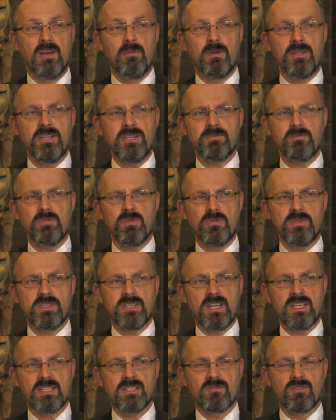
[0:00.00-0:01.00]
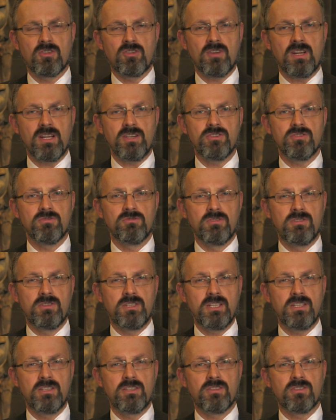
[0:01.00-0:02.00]
But this process of gradual
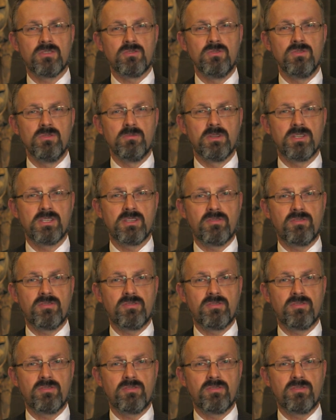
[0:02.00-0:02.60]
dethronement